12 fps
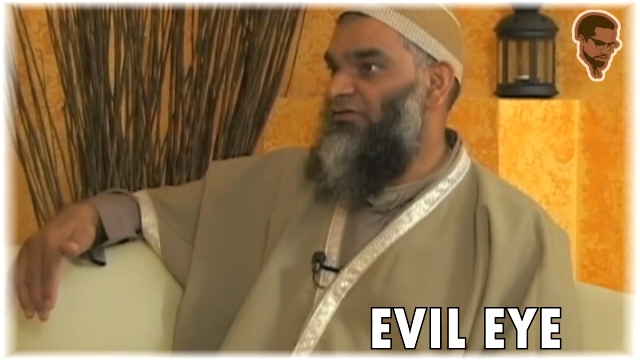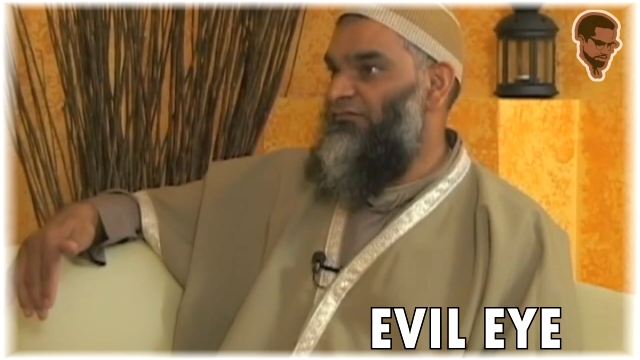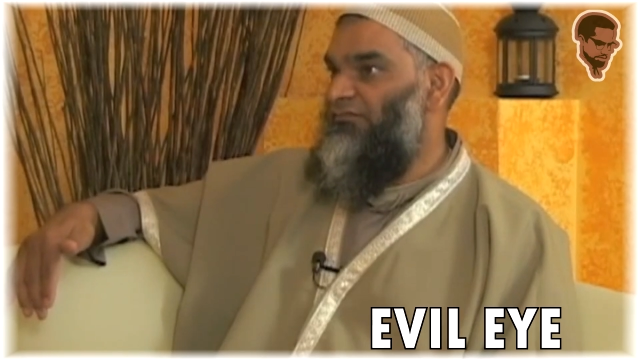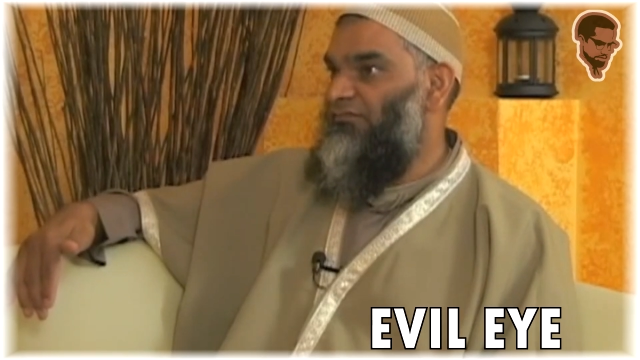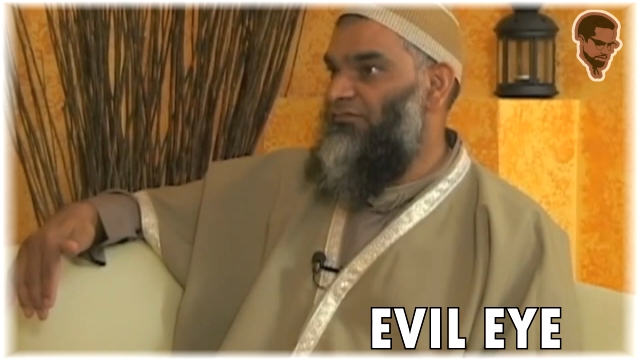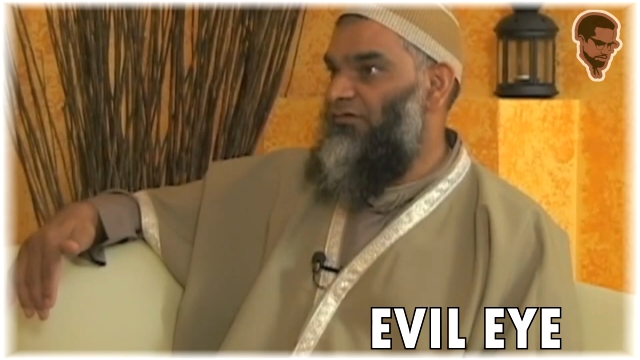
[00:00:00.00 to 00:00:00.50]

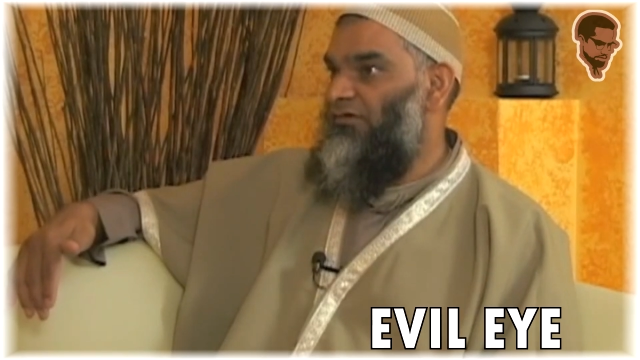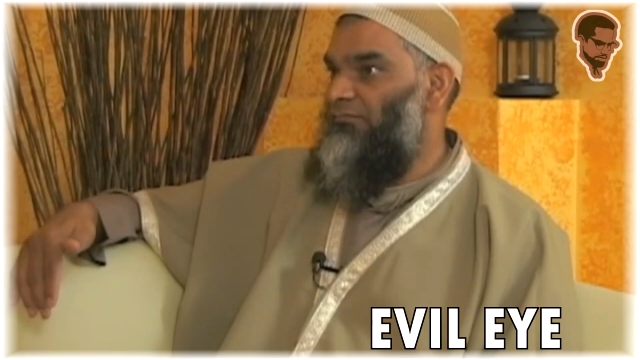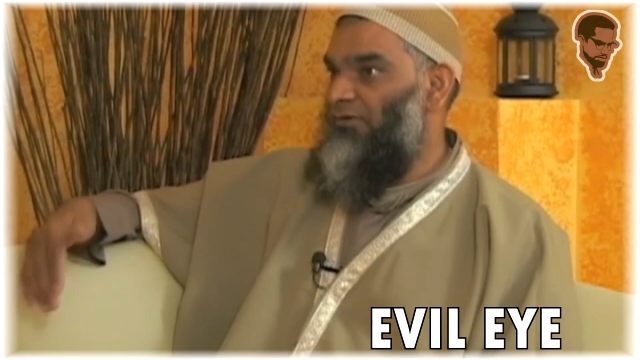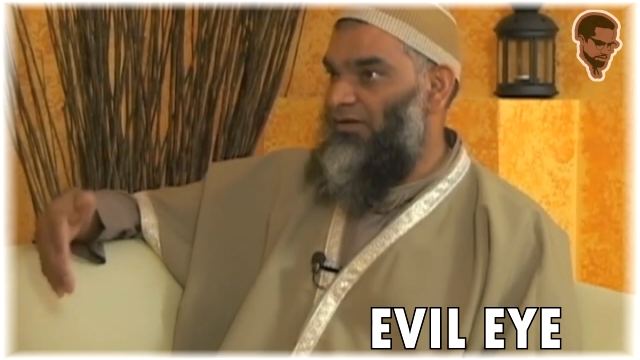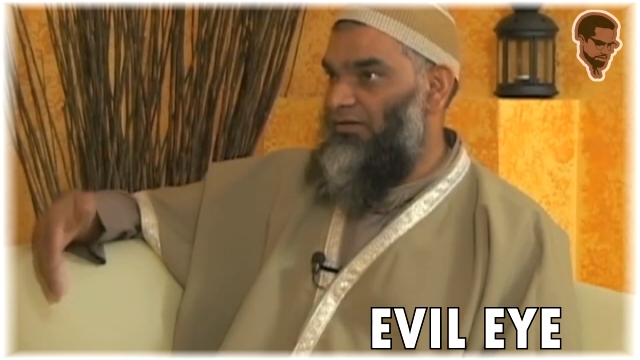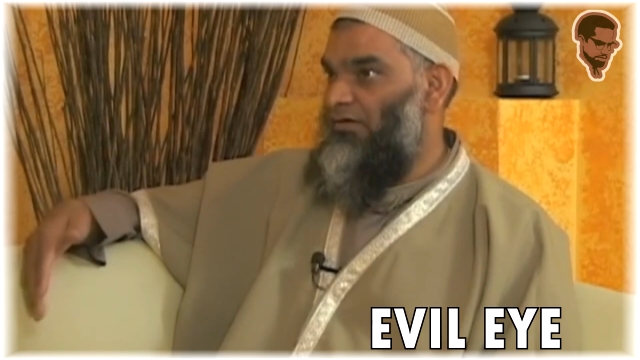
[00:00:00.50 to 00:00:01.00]
given
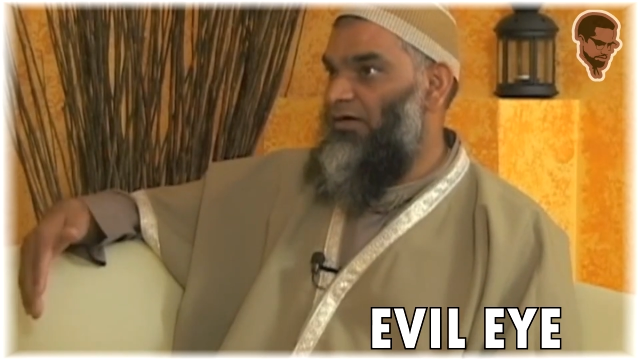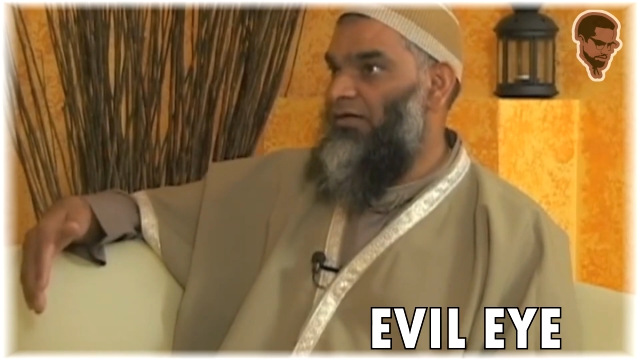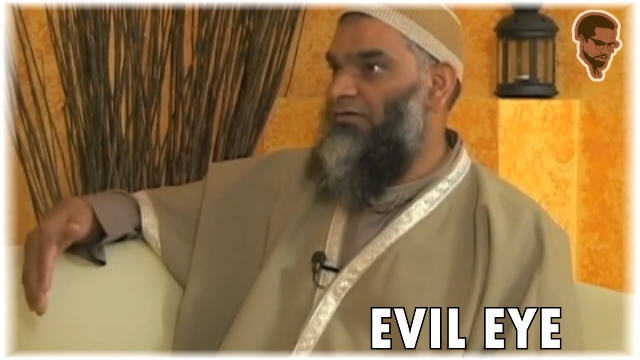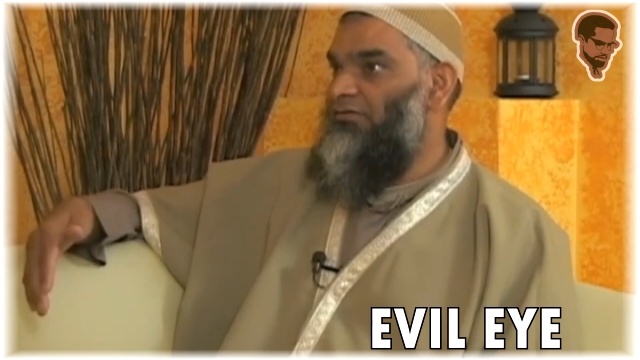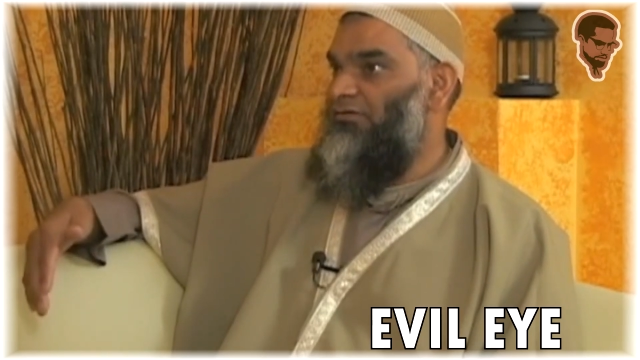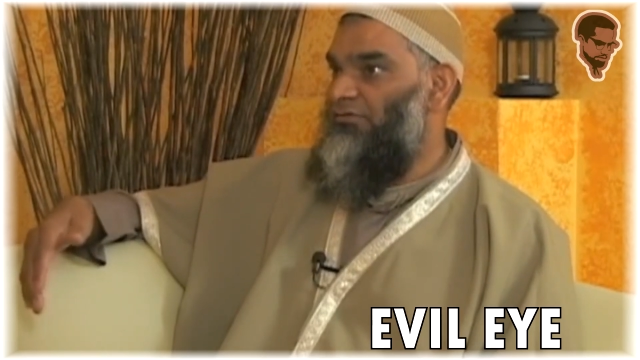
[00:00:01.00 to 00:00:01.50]
by
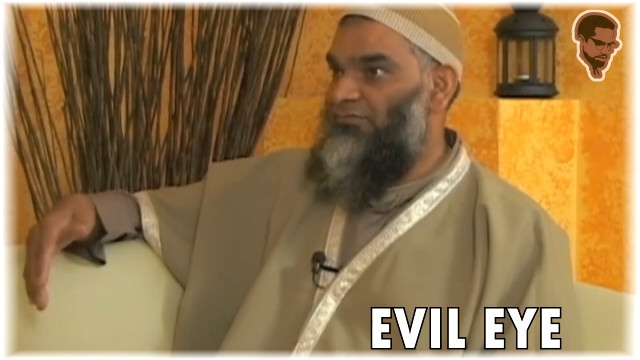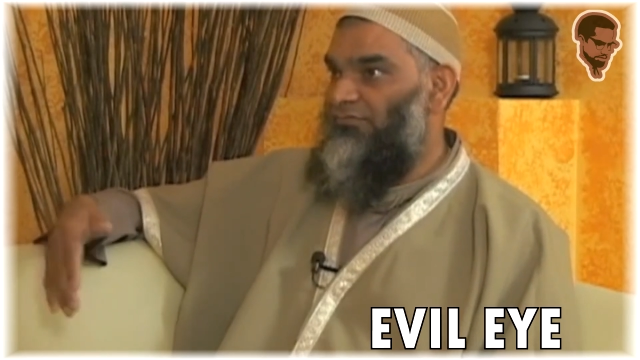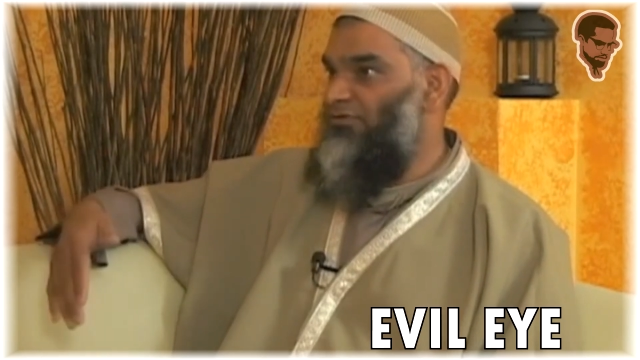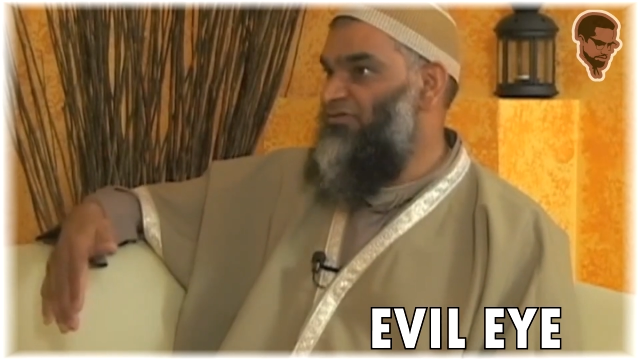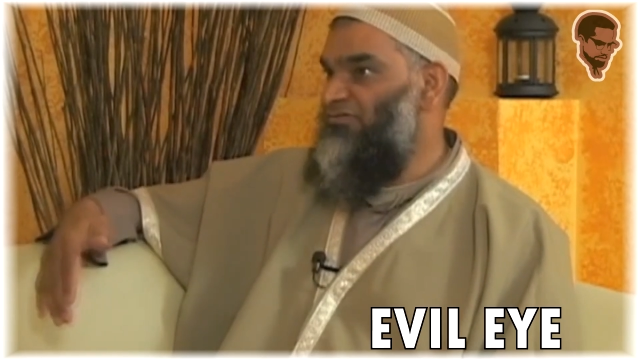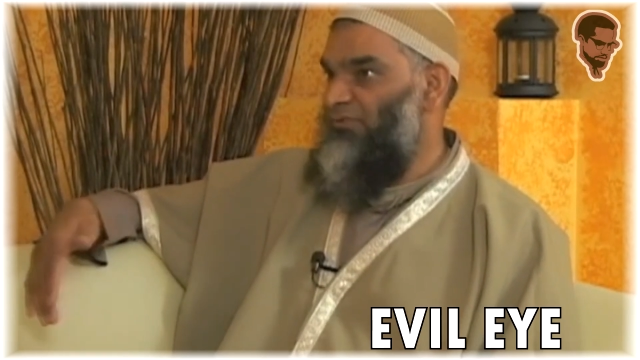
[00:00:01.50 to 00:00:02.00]
God
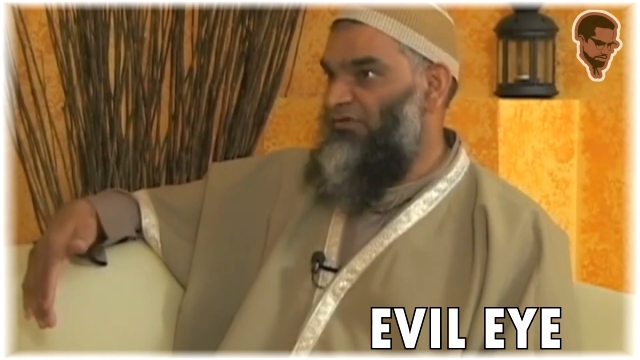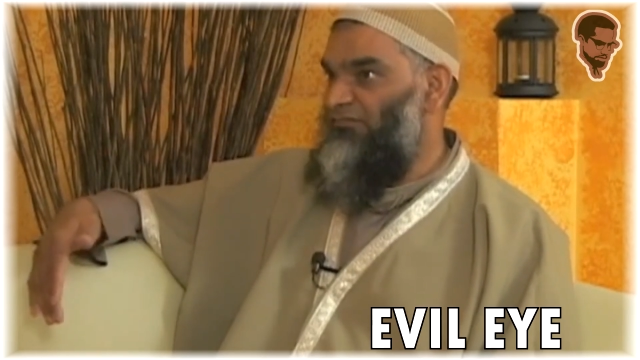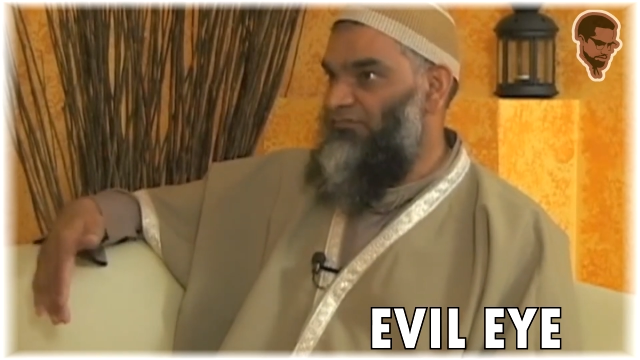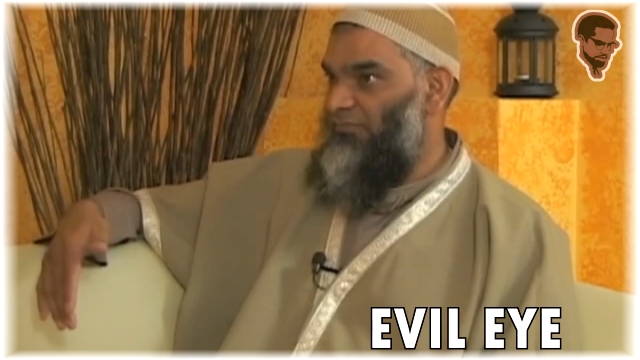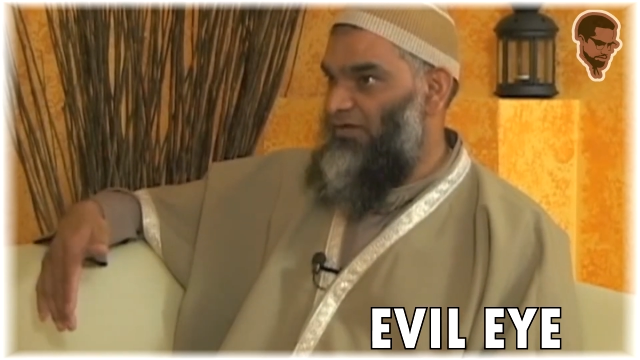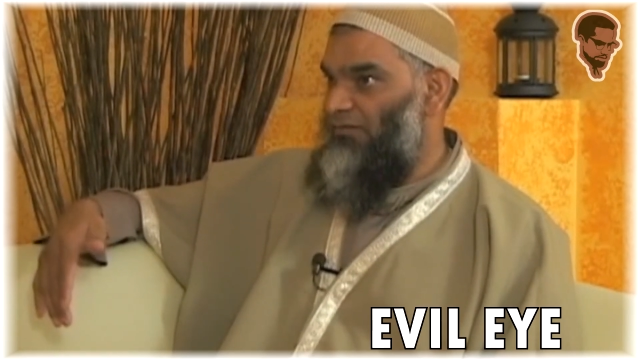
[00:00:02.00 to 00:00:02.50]
through his
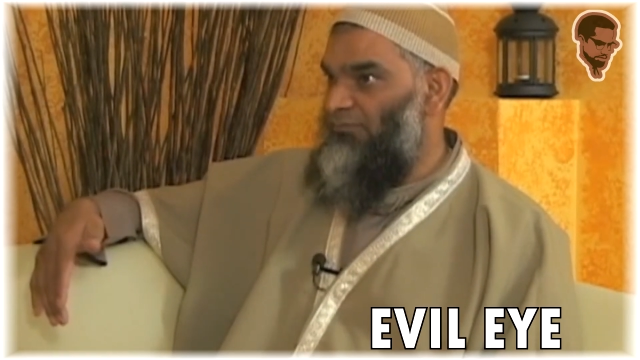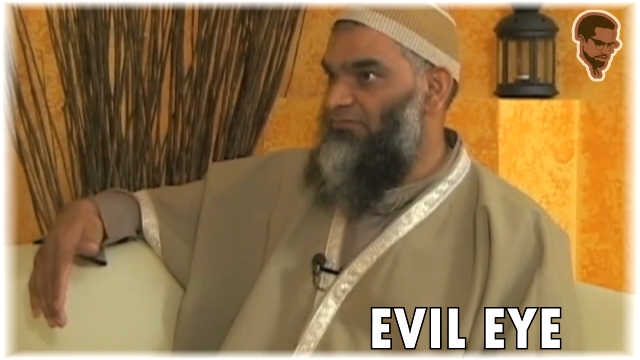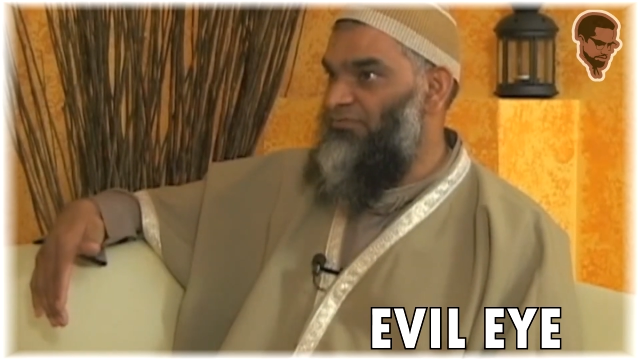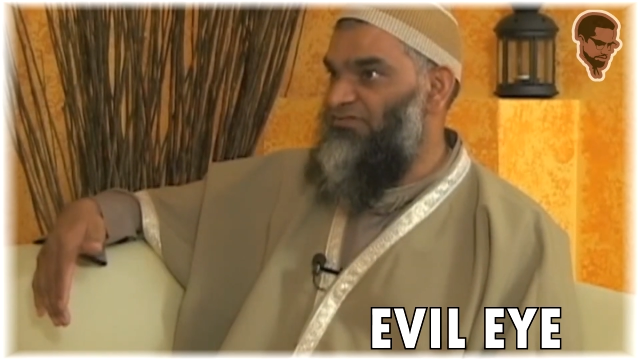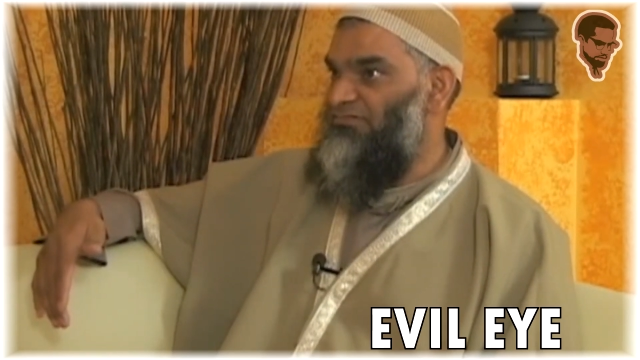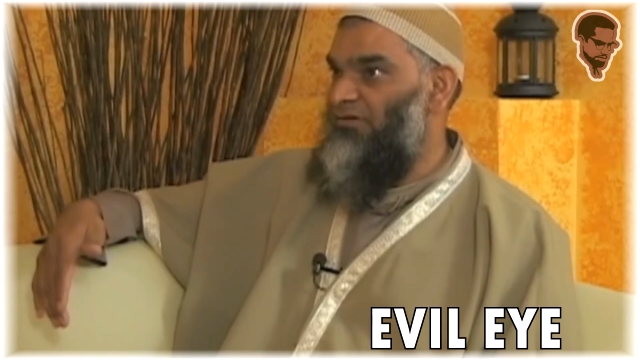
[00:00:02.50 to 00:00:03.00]
prophet Muhammad,
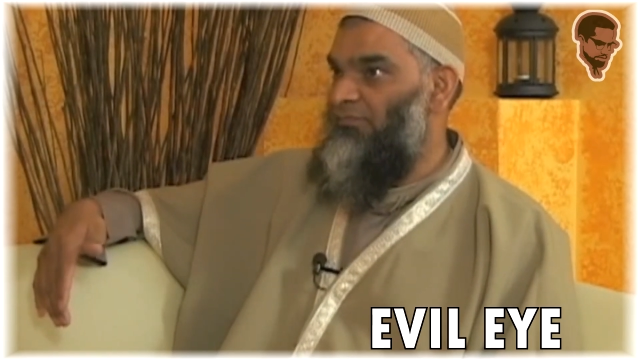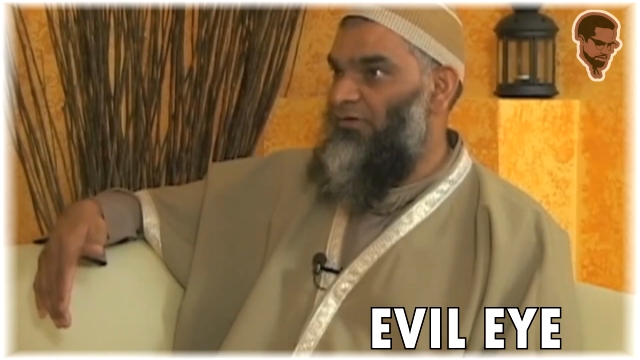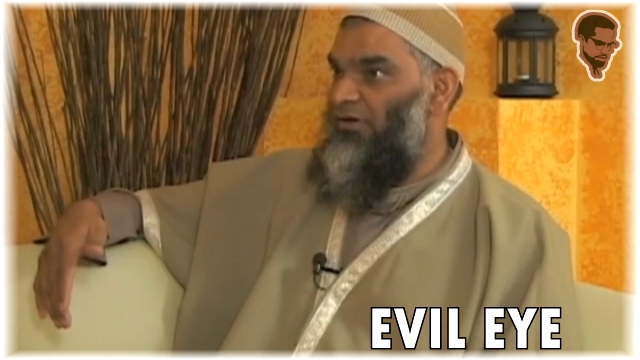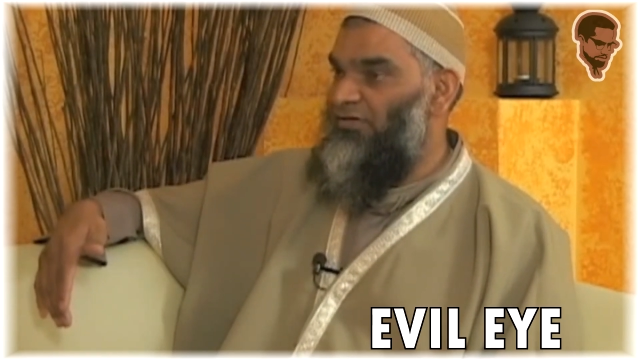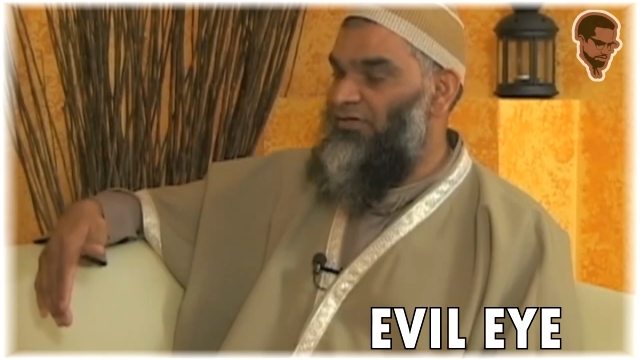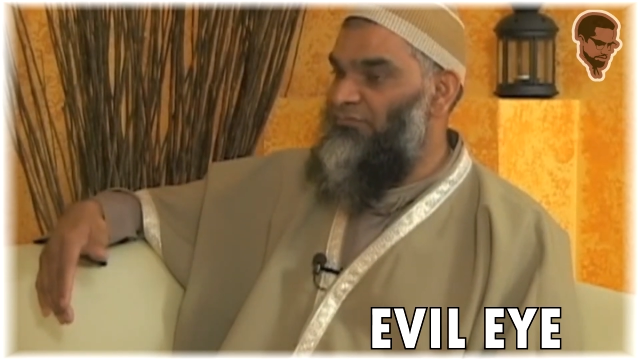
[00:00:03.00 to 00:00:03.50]
peace be
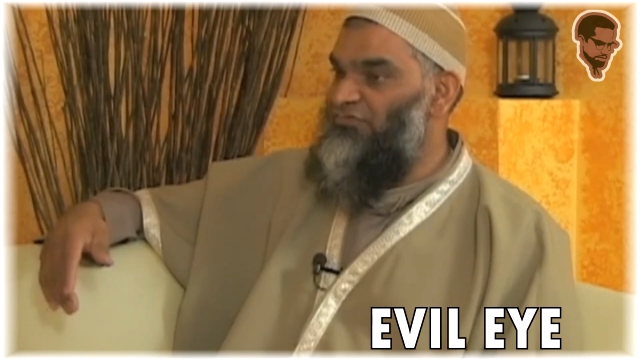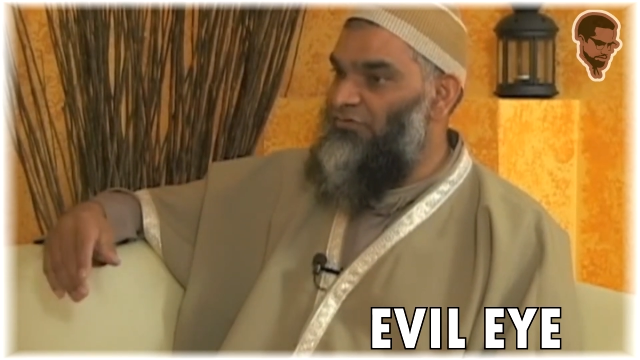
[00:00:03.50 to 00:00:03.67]
upon him.